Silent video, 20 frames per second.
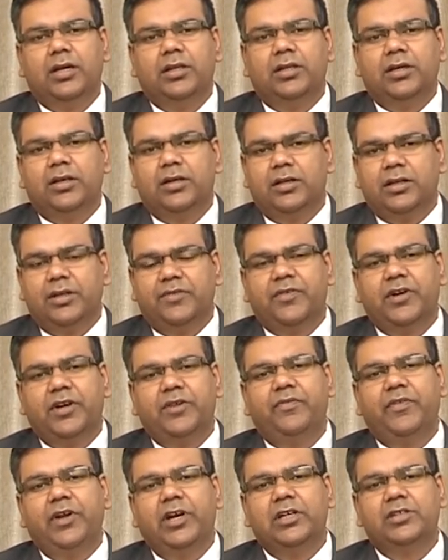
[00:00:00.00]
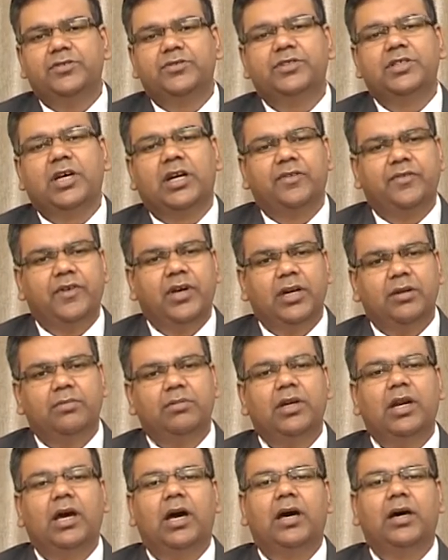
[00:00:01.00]
The different fields which are
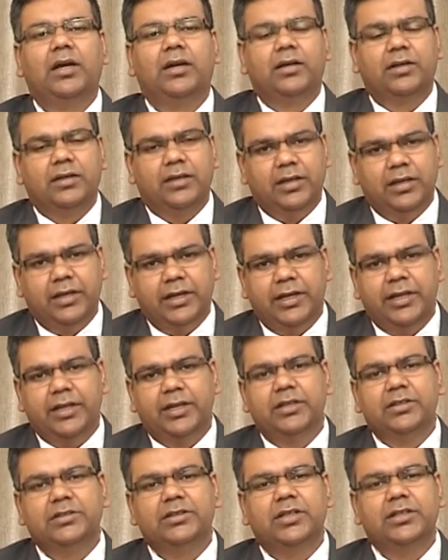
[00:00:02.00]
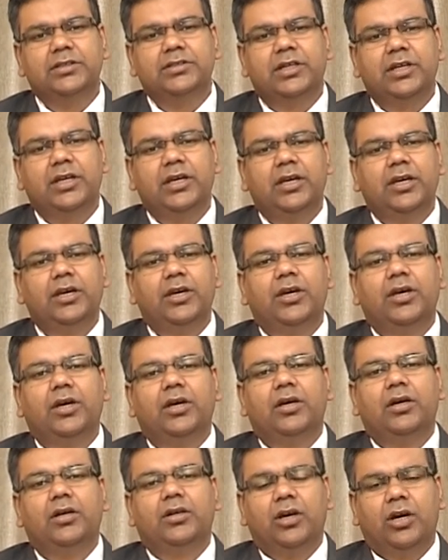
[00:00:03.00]
available are retina surgery,
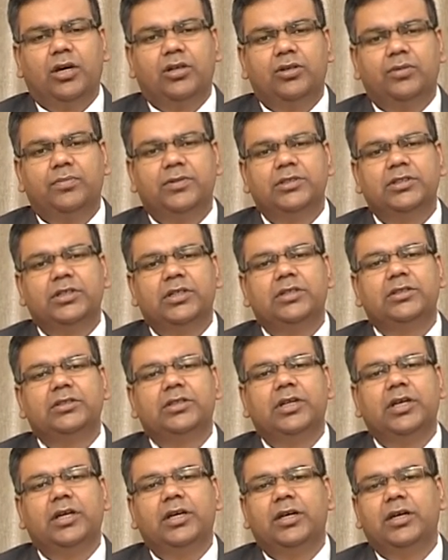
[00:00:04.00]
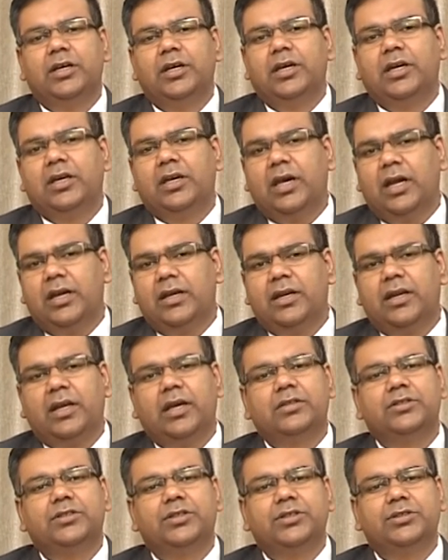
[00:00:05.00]
glaucoma surgery,
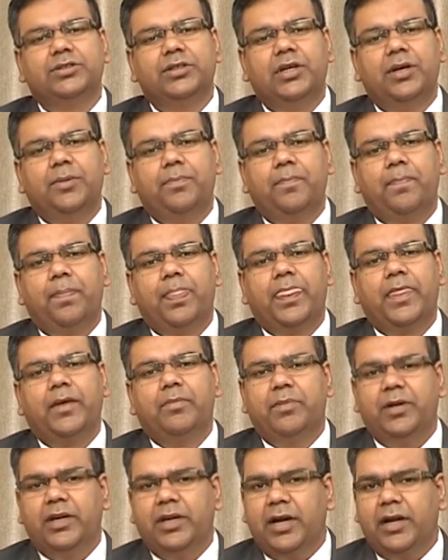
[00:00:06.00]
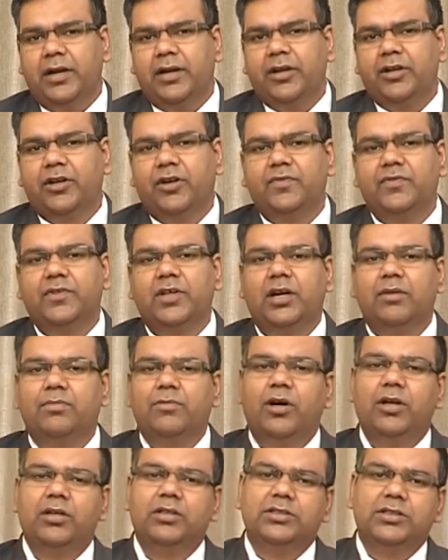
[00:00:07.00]
cataract surgery, pediatric
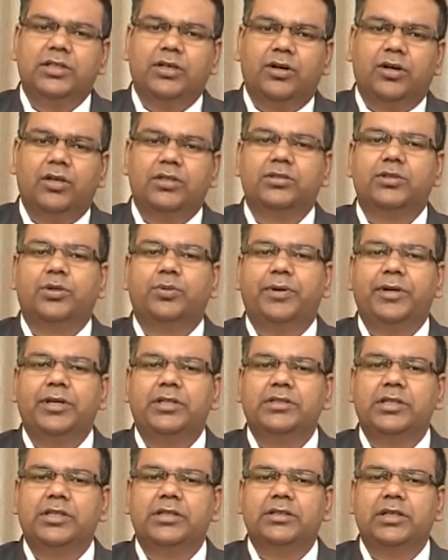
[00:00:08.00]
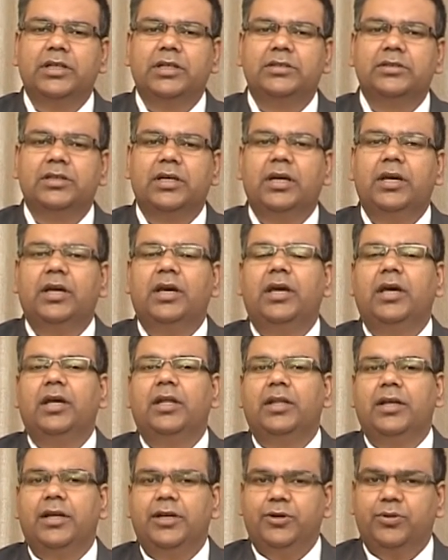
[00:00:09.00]
ophthalmology or squint surgeries.
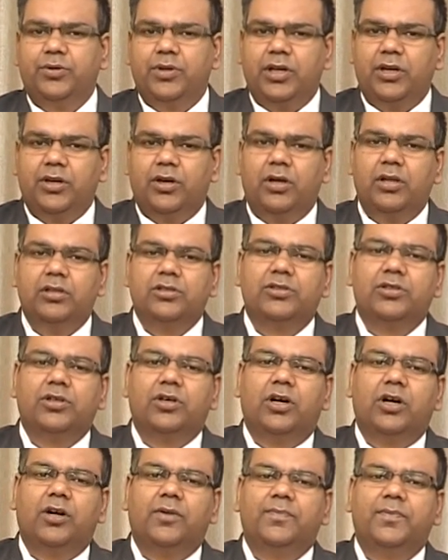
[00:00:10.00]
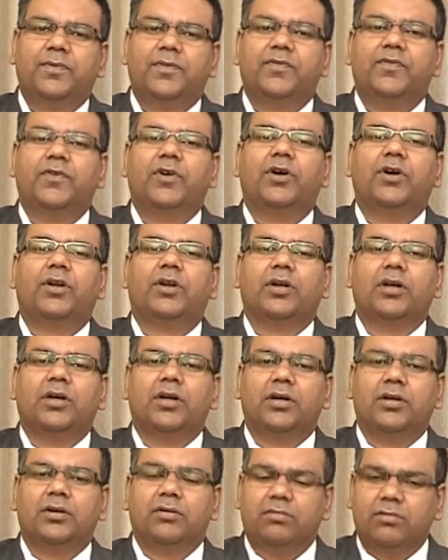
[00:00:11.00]
Then you can also opt
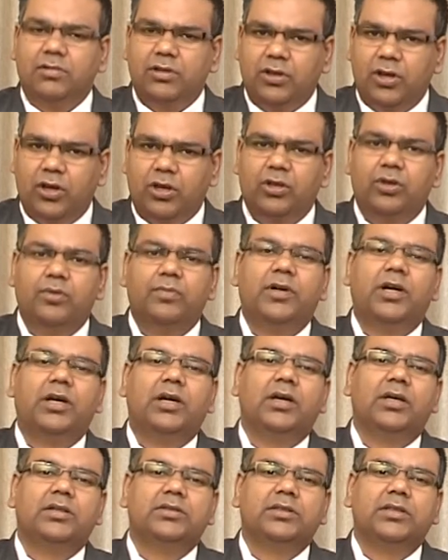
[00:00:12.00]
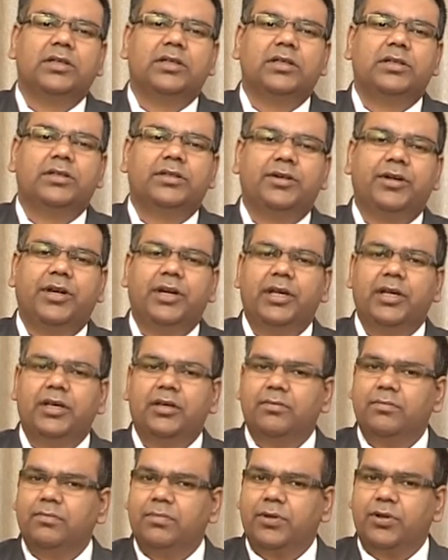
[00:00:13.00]
for glaucoma as a
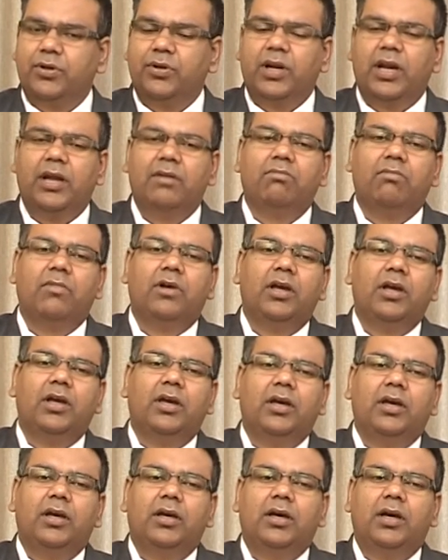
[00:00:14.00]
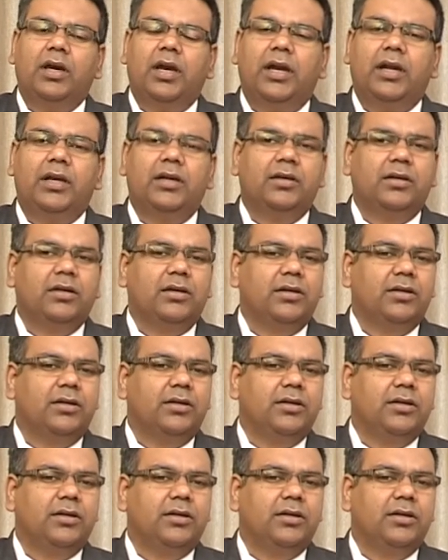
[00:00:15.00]
training program. And